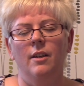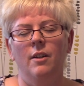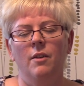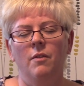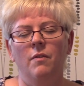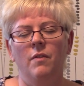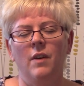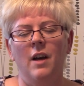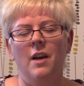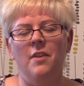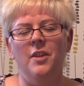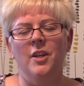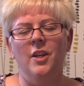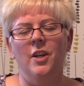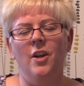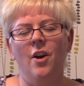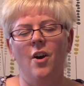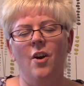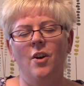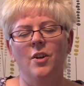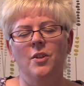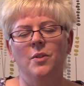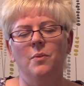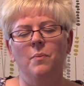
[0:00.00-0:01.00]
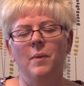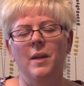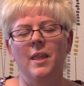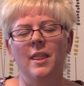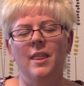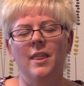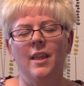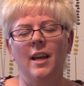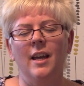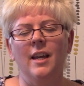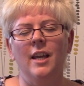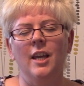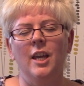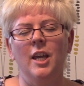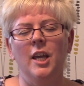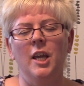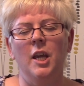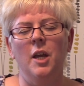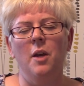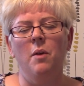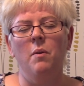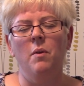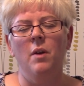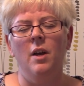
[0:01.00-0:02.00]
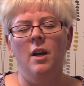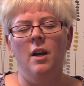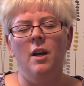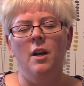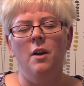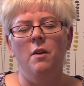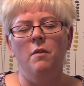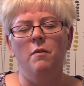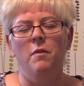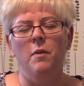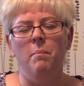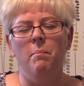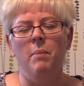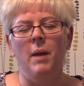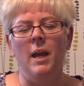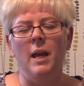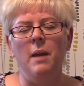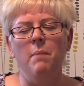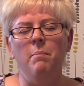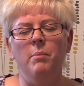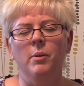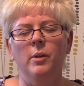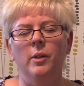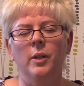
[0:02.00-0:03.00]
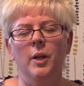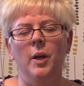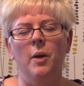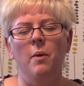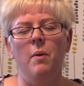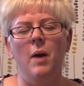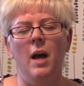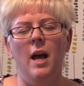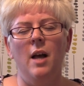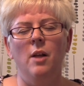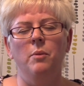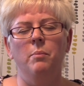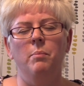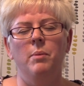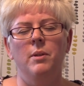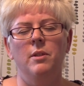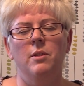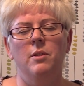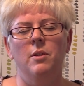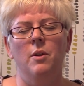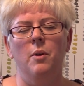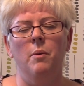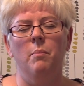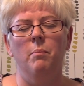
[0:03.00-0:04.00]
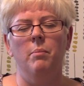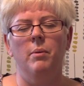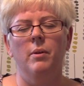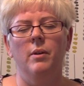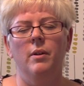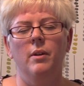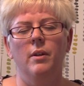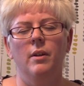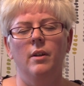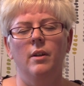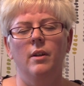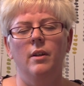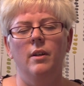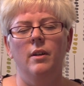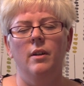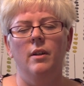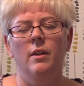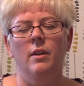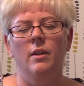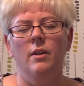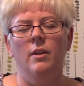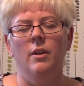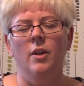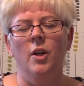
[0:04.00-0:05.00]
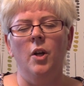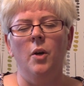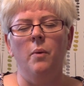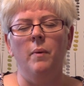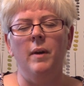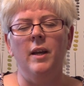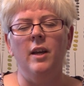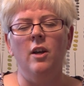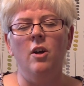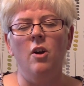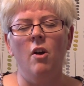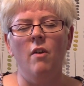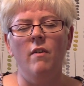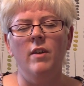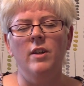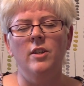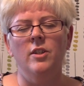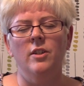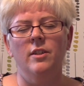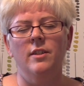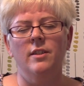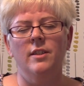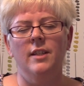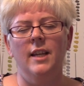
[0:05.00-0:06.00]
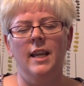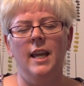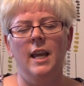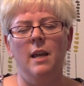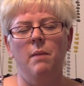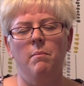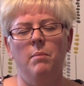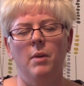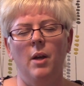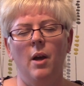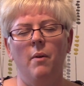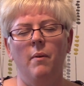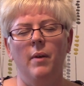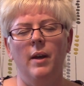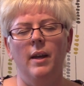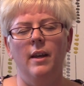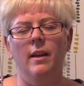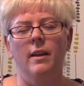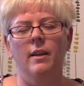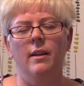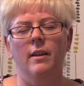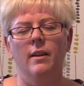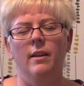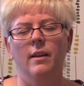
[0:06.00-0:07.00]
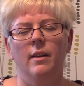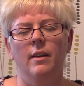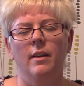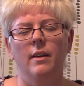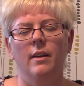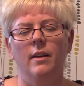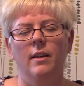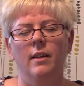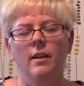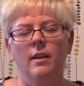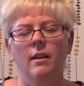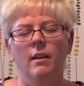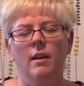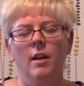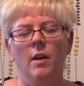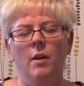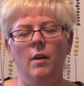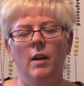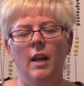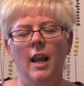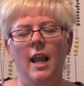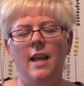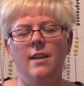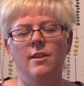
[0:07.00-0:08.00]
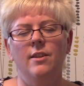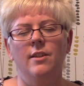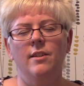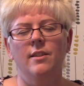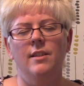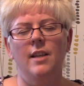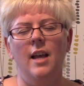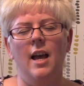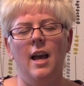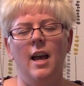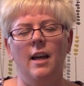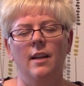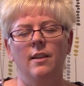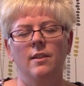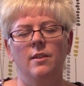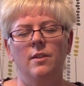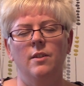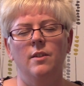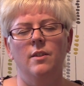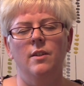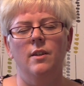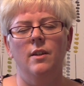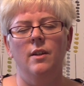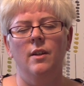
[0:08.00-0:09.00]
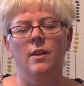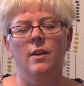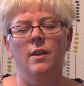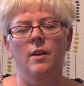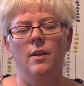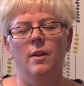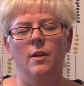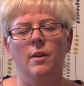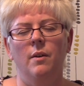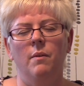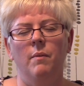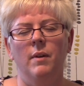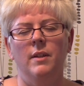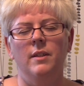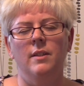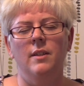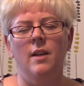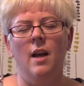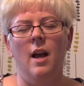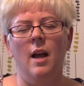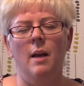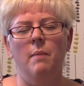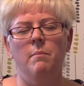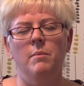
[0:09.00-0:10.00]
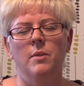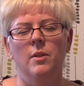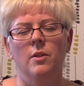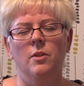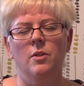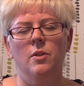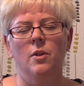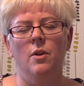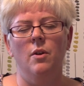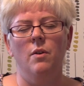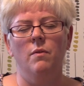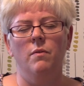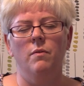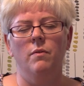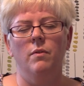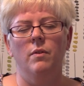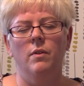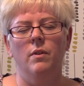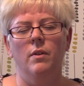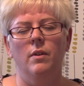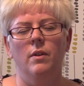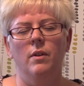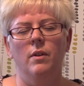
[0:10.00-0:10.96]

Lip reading: Father God, we thank you for people who help us up, who encourage us to keep going, who lend us a hand when times are tough.